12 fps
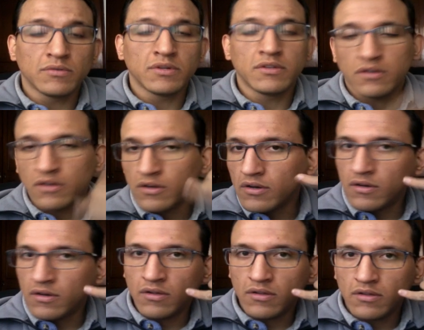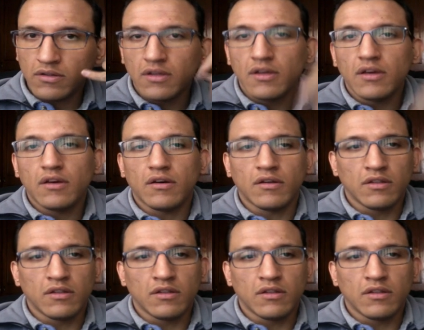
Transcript: will call a